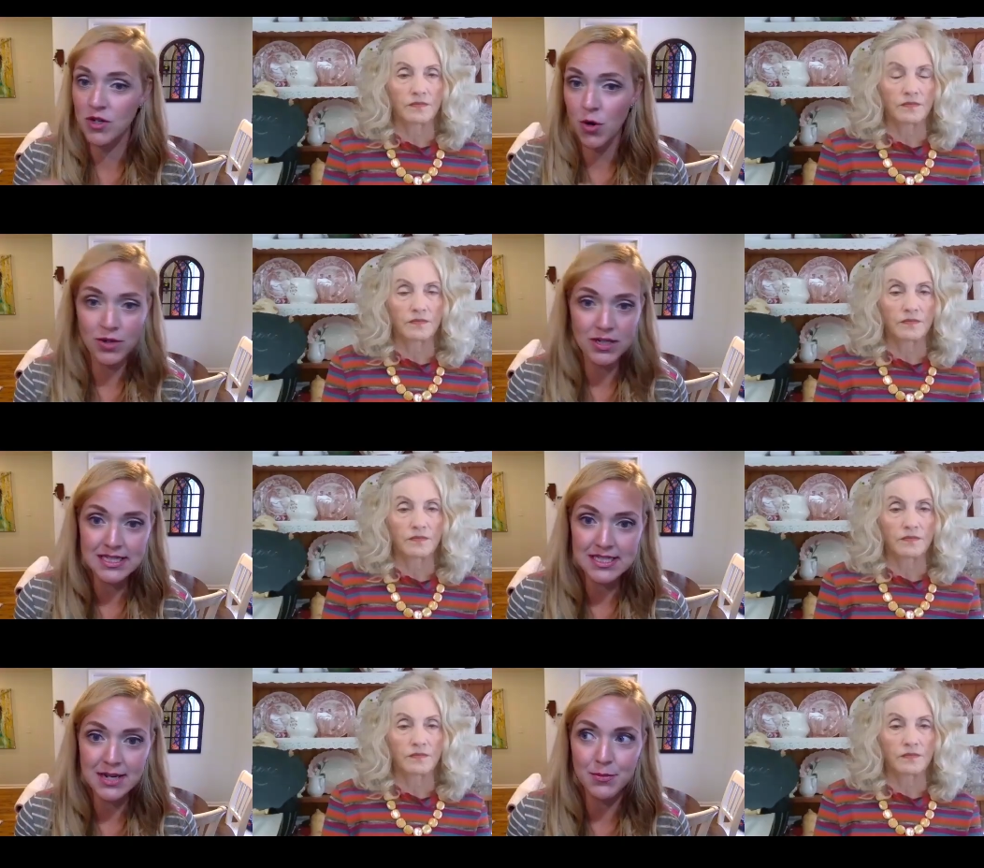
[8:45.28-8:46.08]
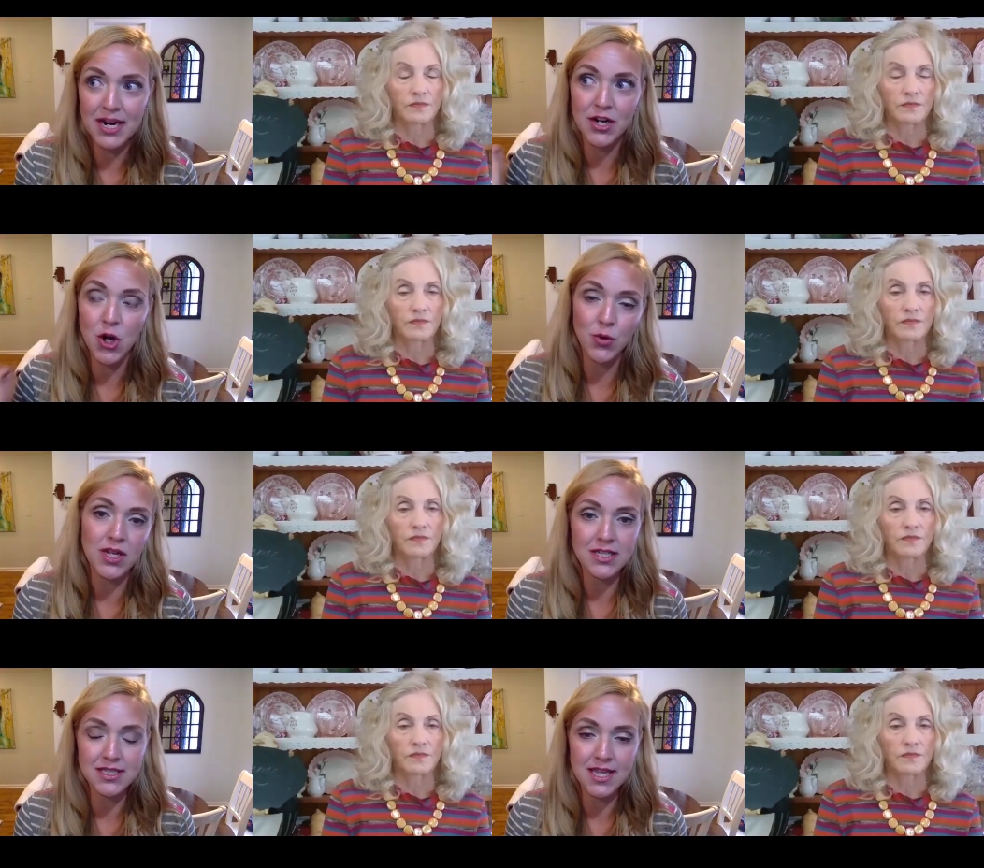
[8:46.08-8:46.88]
Speaker 1: no one can see it, but I know that
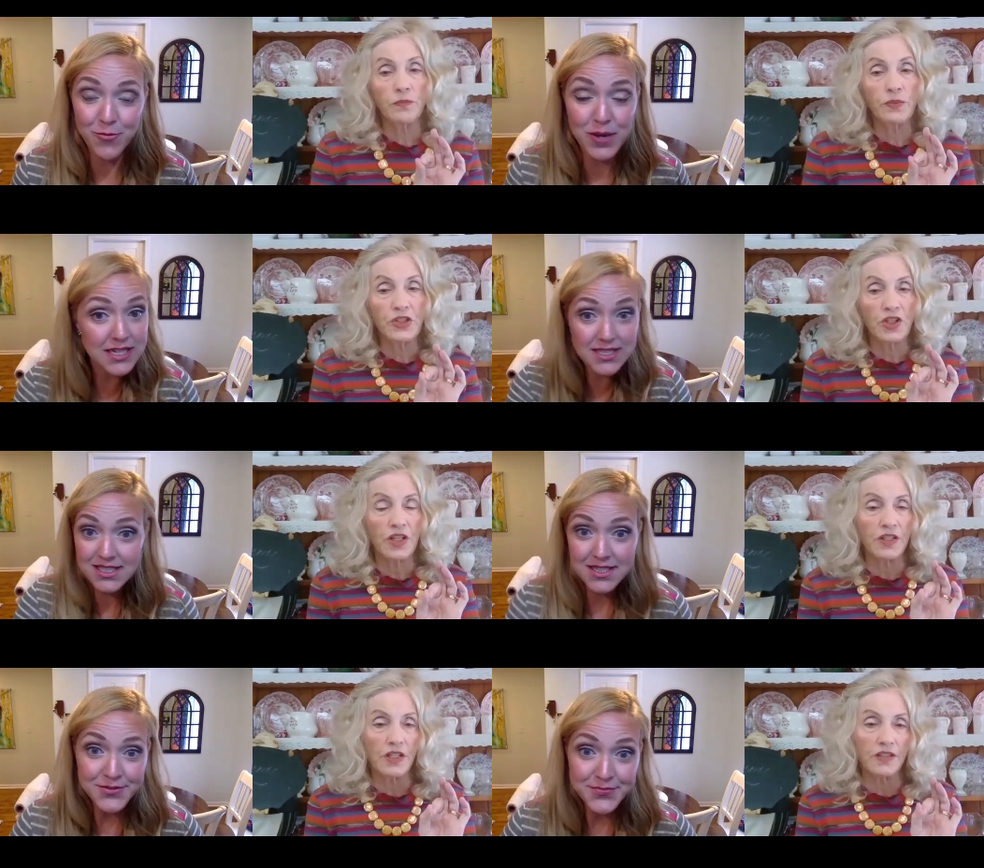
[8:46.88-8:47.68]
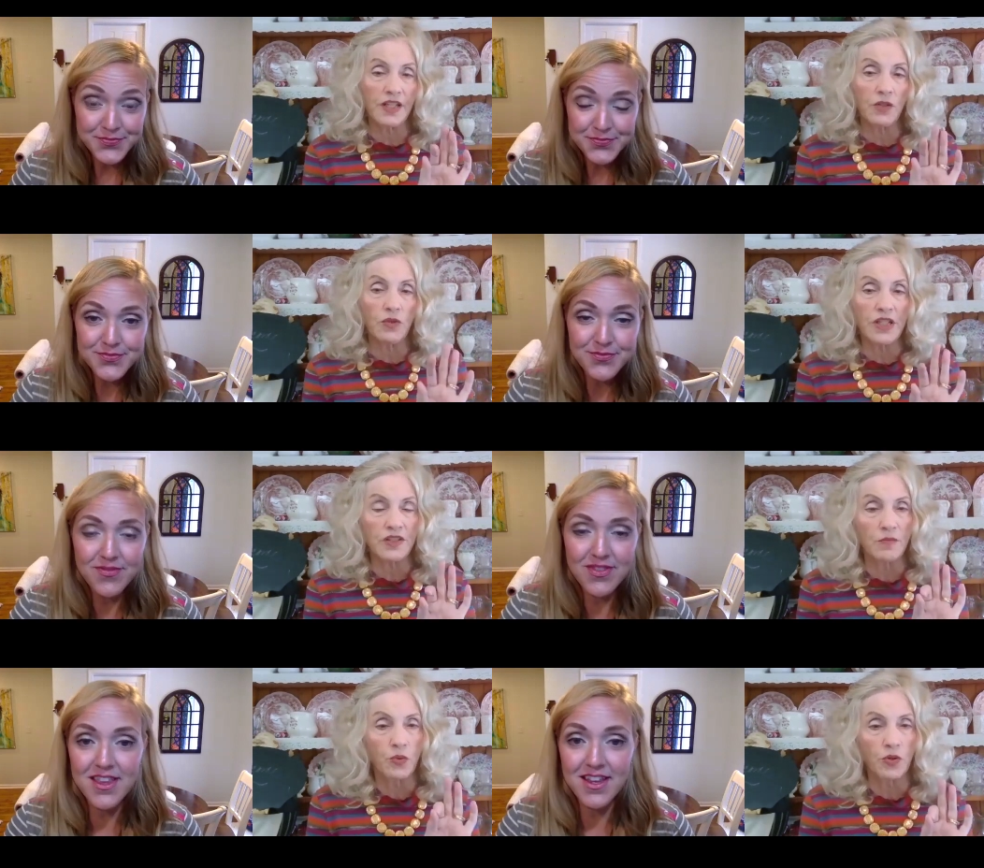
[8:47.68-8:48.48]
it's there.
Speaker 2: But it's equally as
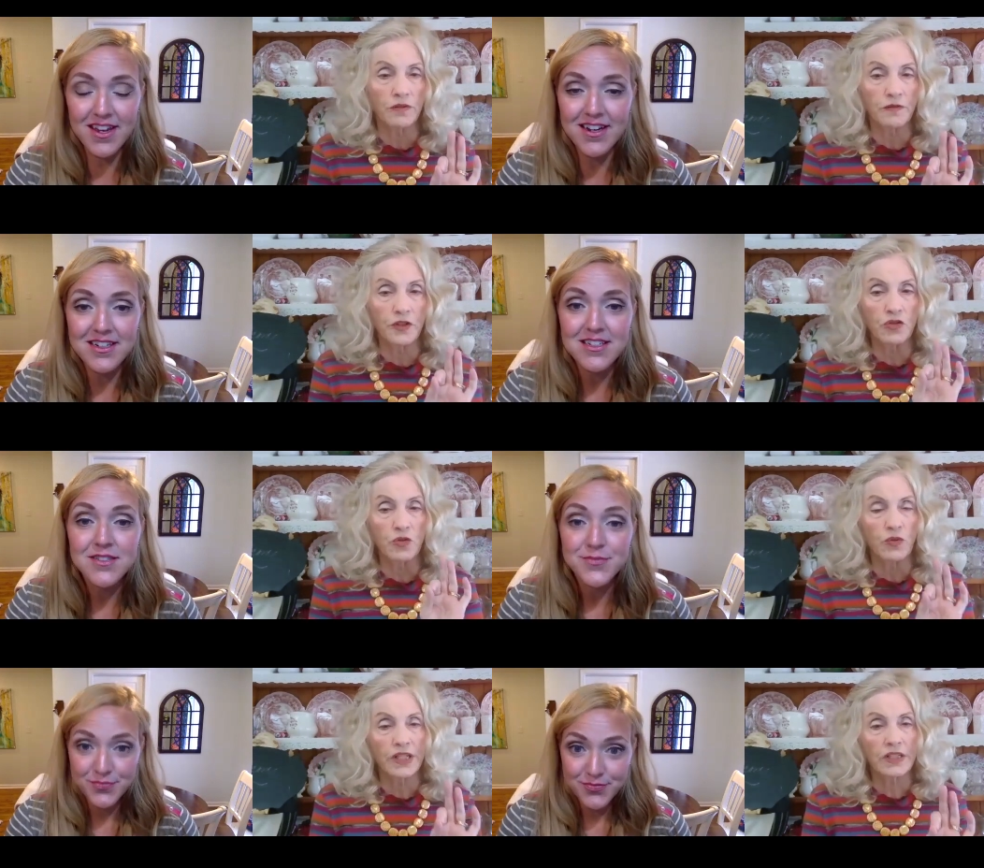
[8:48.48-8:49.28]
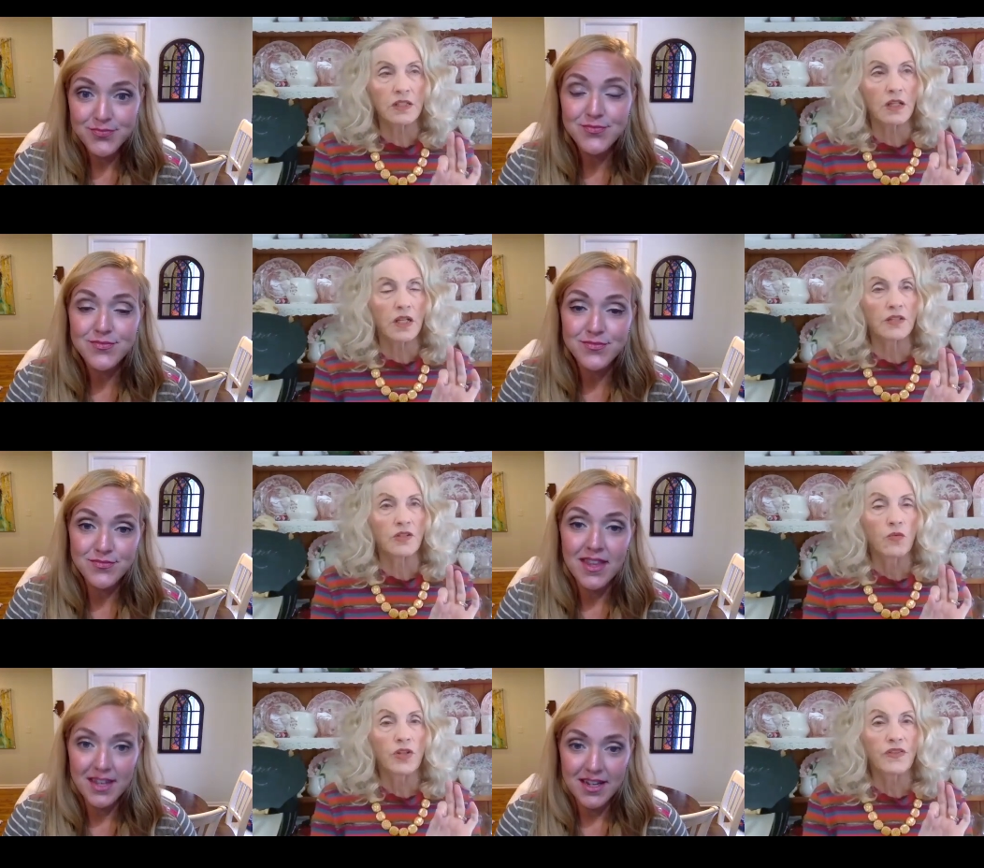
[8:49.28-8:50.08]
important for you to
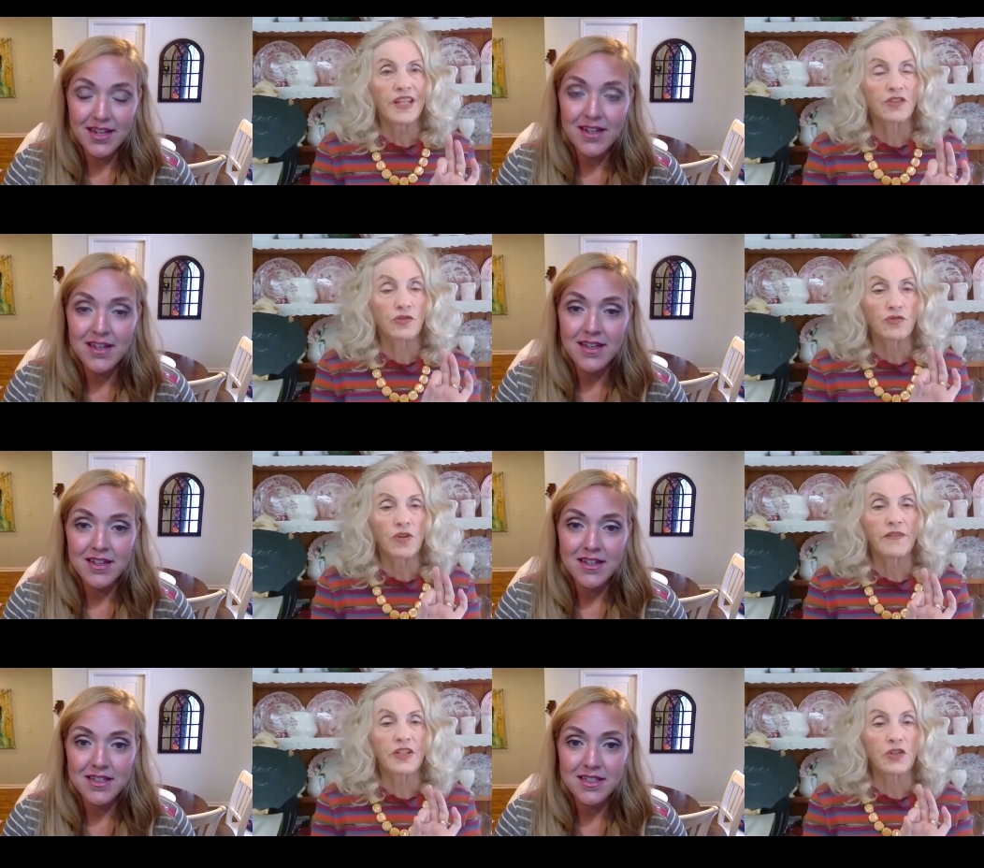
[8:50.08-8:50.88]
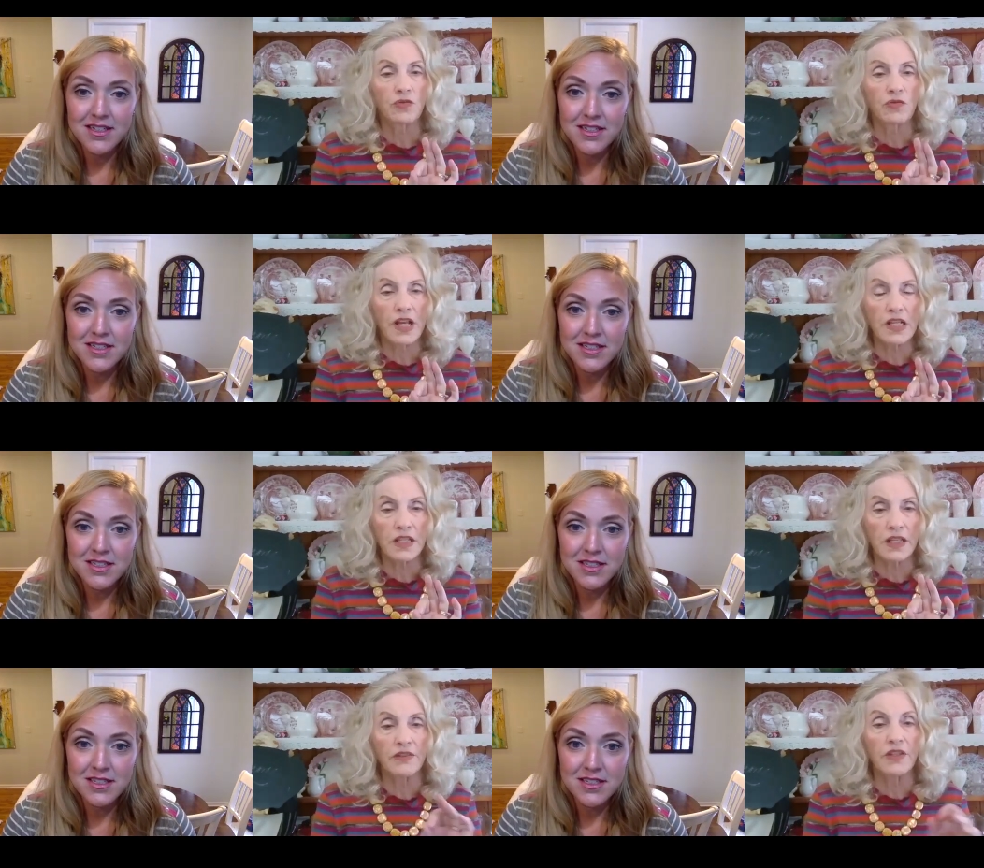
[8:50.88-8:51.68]
recognize what things are driving you
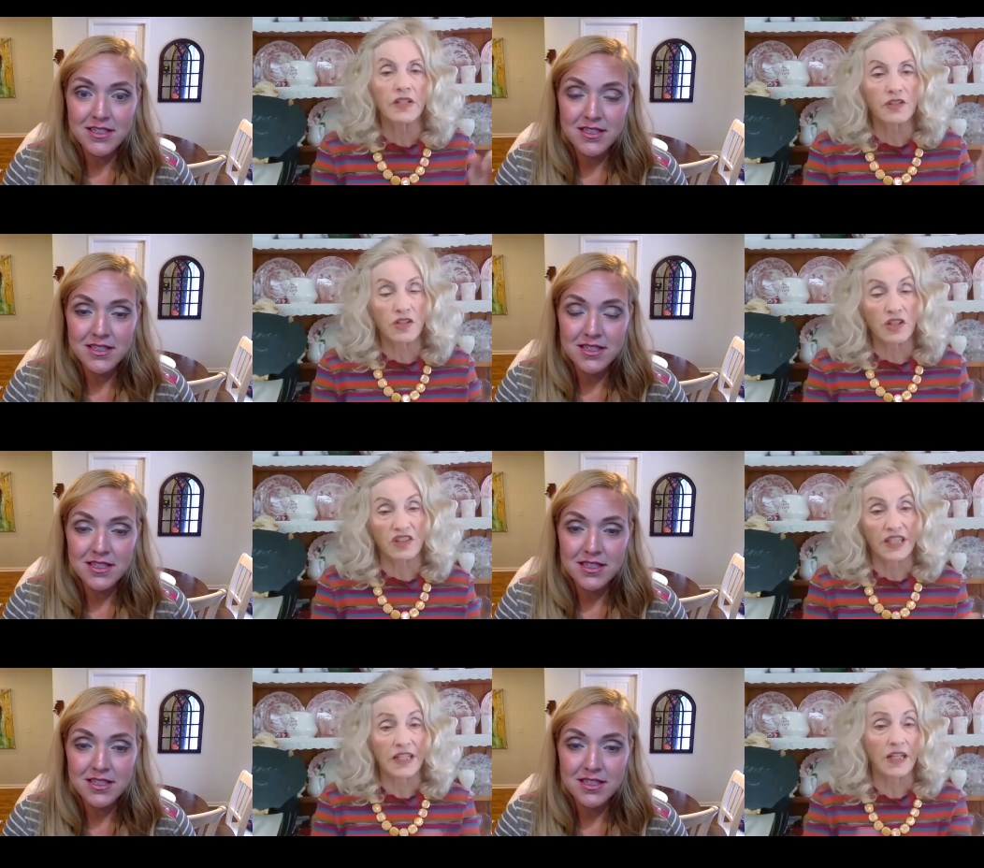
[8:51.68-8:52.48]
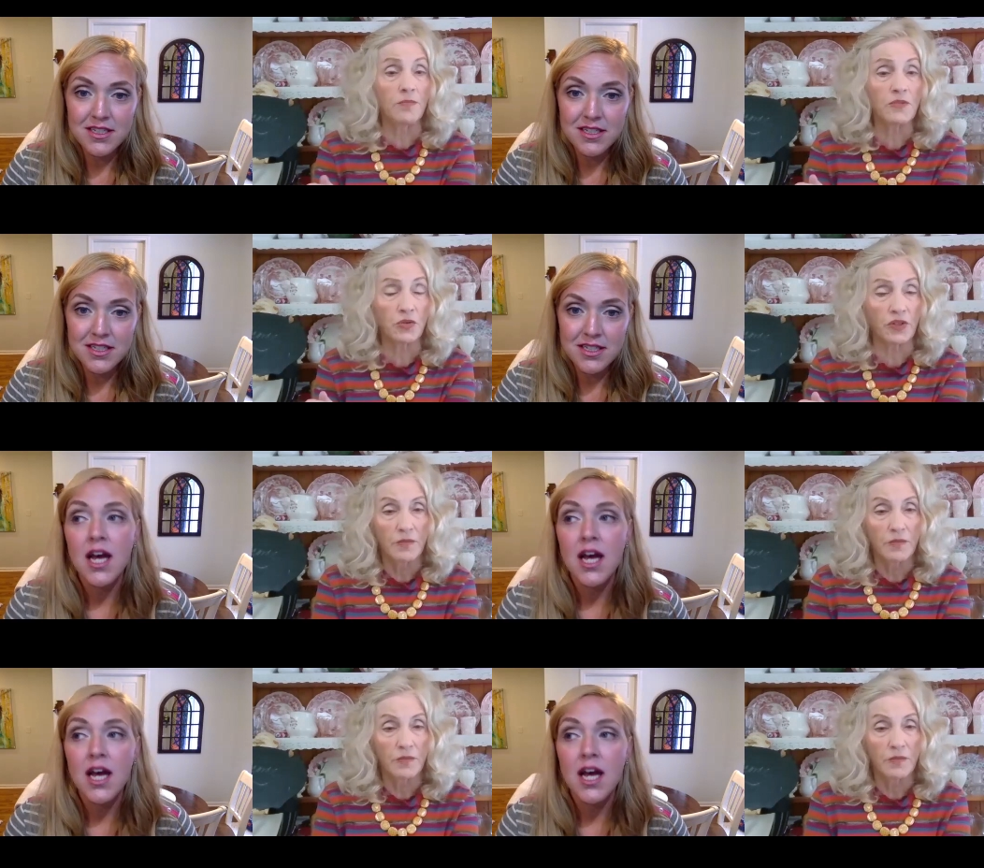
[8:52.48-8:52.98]
crazy that is going to lead up to it.